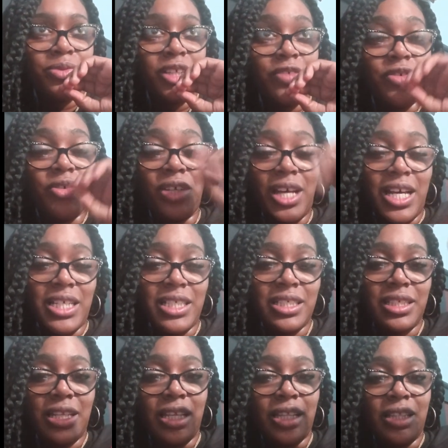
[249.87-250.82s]
if you
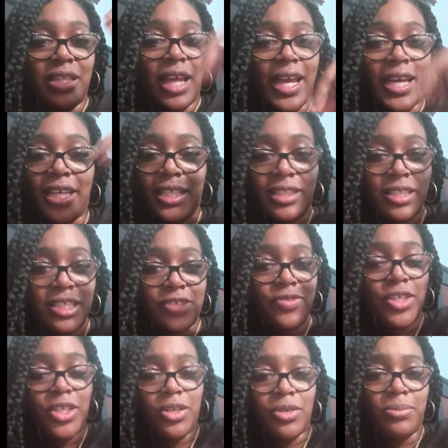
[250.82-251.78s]
guys like this
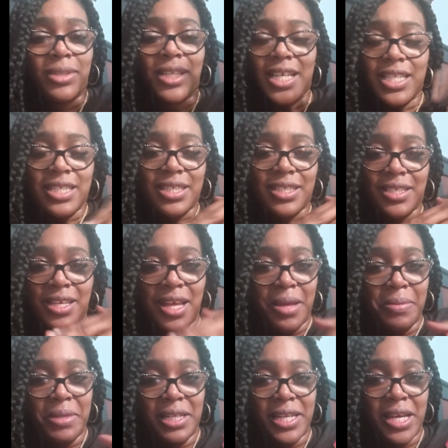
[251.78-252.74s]
video, please
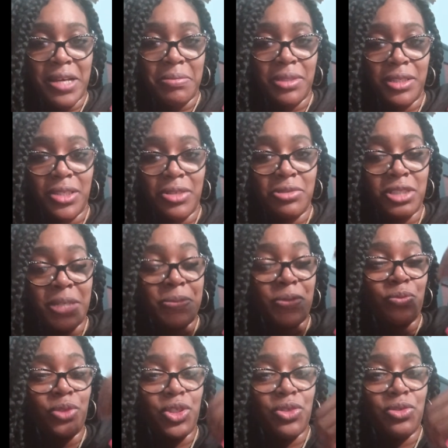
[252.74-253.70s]
comment down below. Tell me
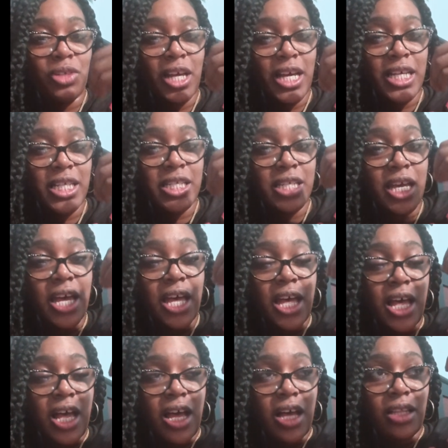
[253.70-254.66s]
what you guys
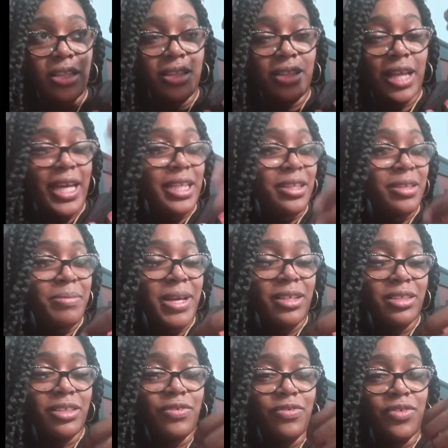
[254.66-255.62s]
liked
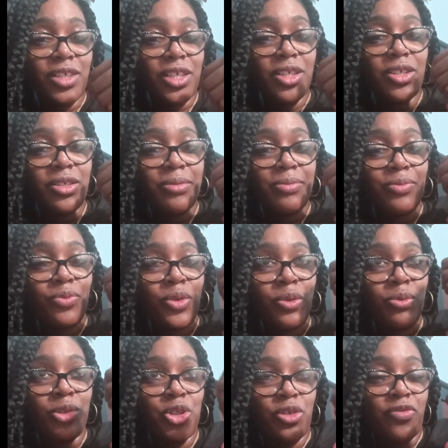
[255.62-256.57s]
about the film.
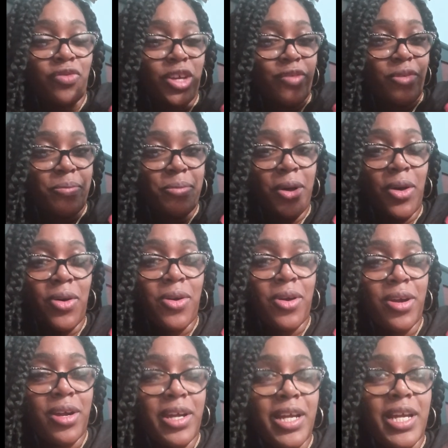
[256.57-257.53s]
What was your favorite
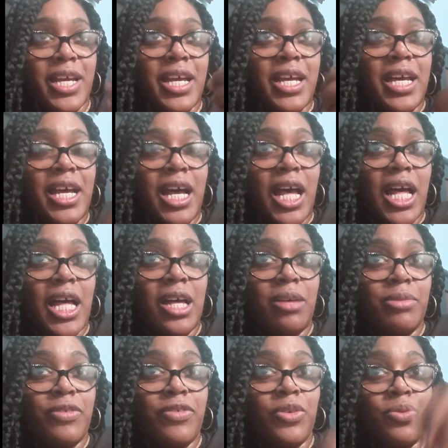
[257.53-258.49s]
part?
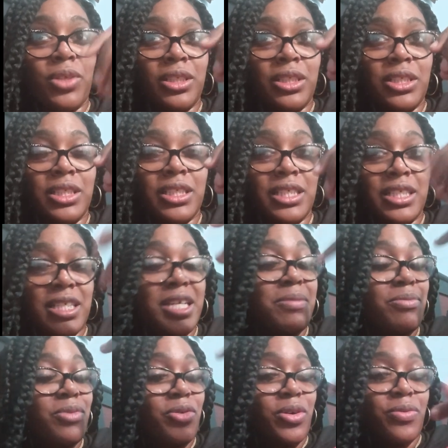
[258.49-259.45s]
If you want to see
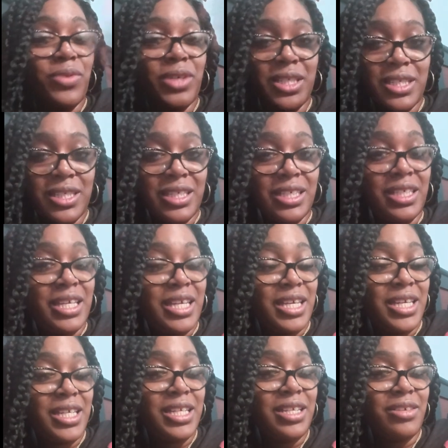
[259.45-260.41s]
more, once
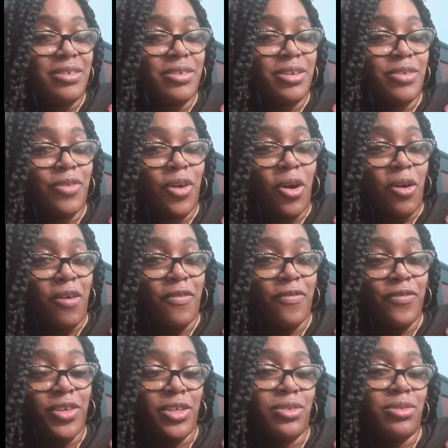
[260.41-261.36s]
again, of horror
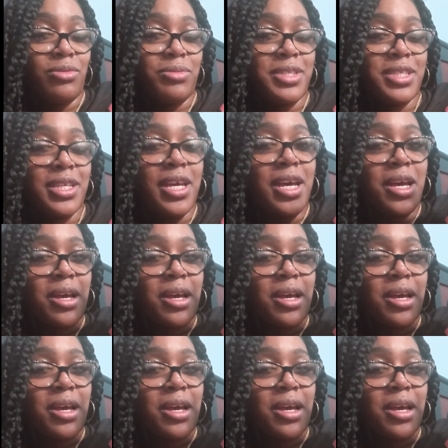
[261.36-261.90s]
films,